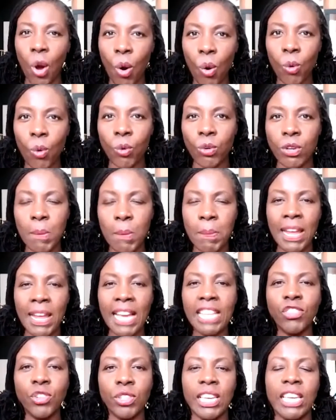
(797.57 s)
old, but
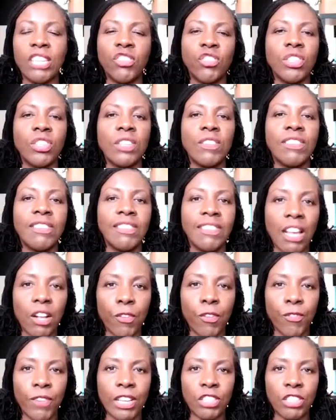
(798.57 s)
education of self,